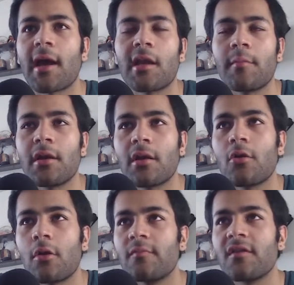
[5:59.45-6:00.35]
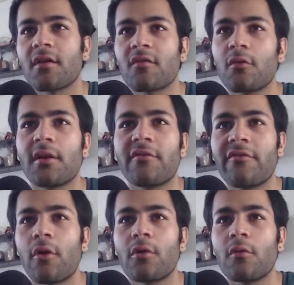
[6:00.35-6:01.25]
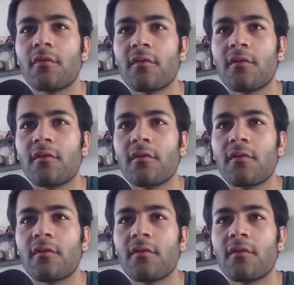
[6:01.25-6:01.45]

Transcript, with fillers: animated object so it follows